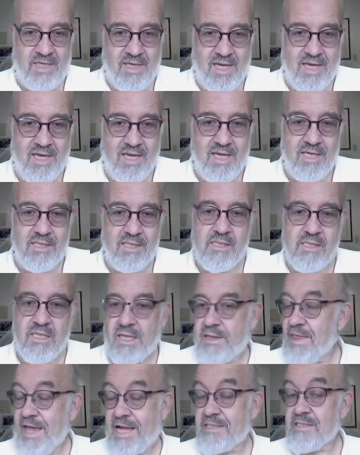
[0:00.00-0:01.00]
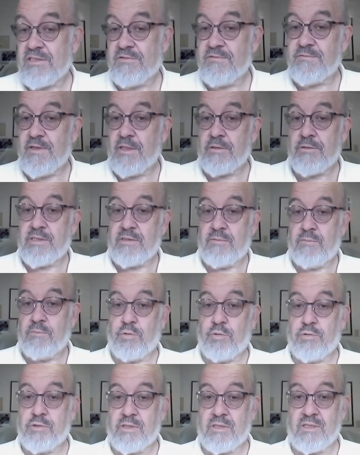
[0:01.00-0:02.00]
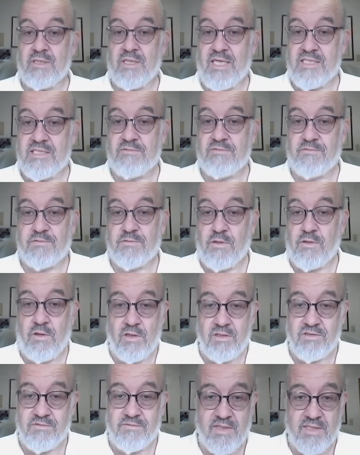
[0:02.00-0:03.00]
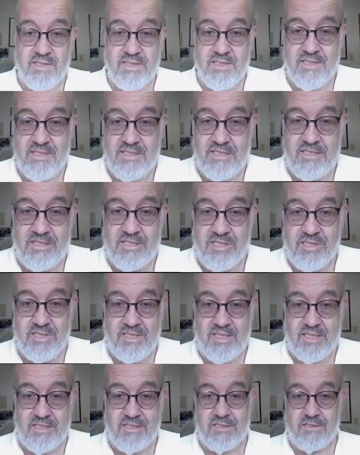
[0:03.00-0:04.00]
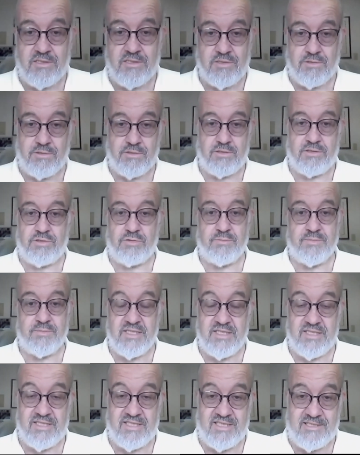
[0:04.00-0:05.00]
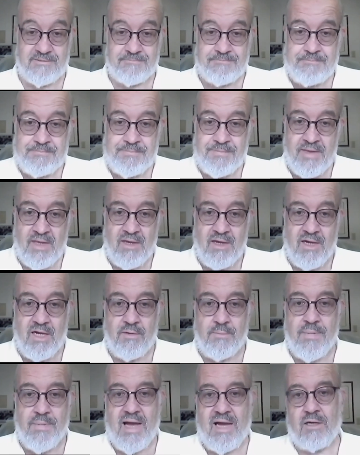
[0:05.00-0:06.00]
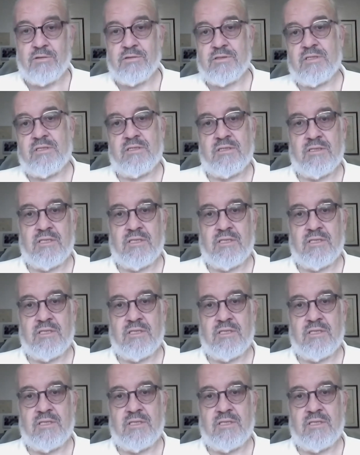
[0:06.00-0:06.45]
And that's a very important lesson for all of us. It teaches us a certain humility about